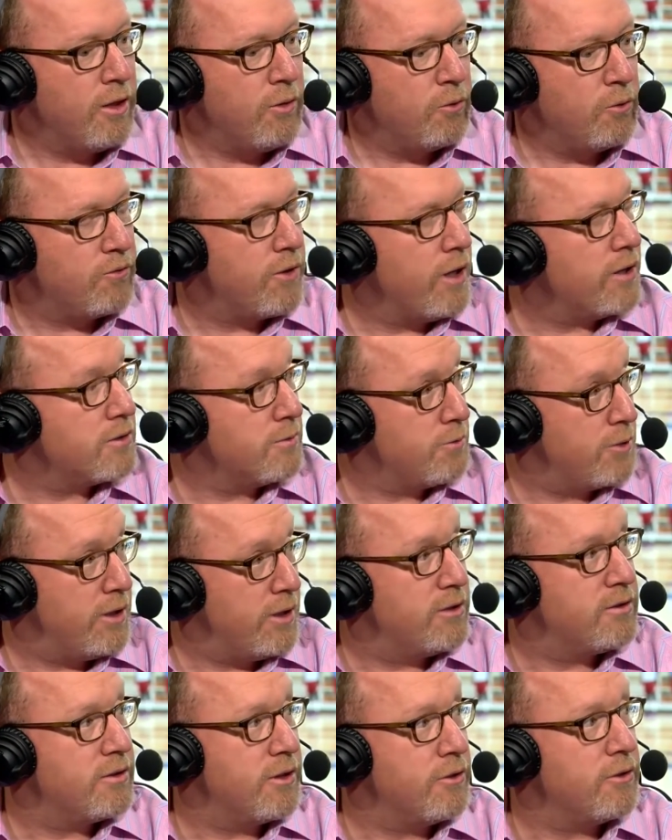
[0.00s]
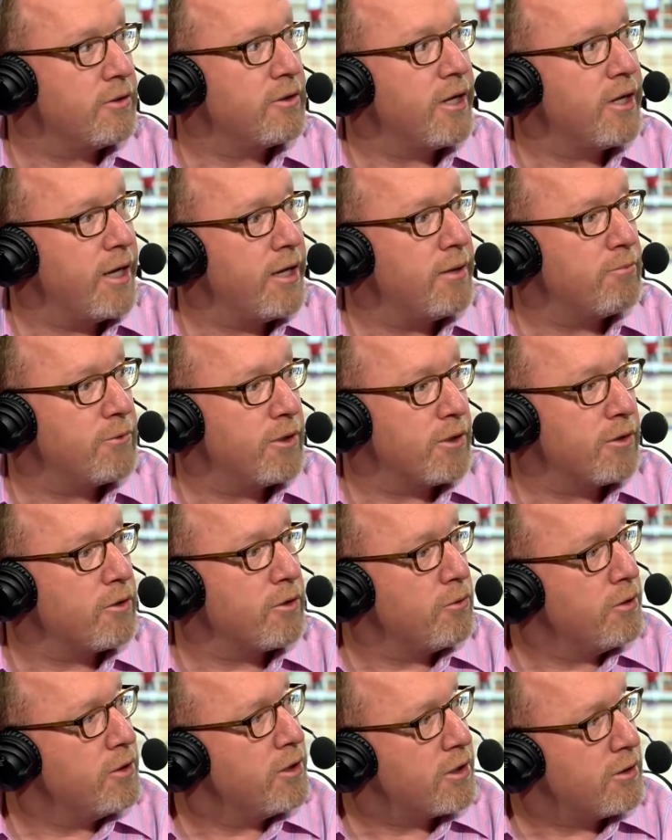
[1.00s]
We've got some kids here in camp that are
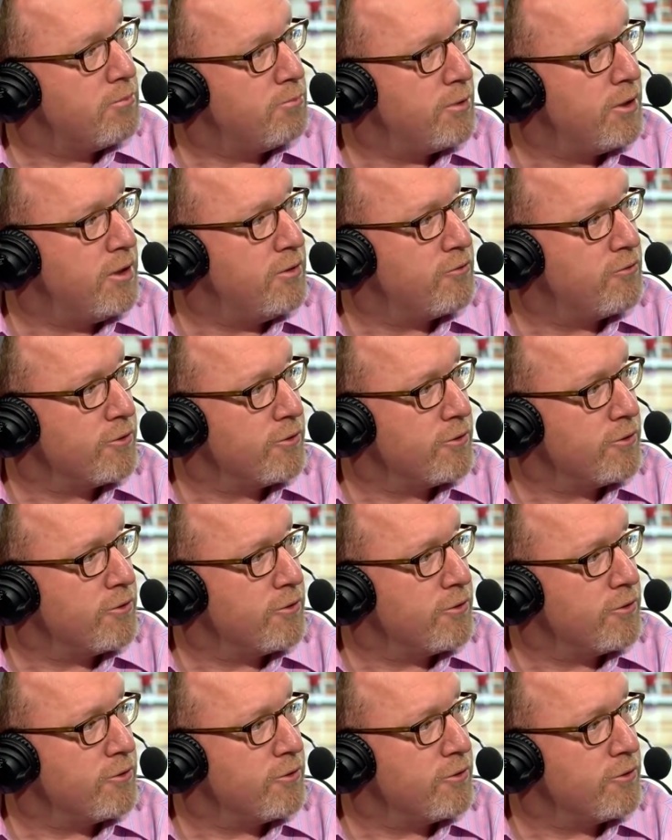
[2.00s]
going to compete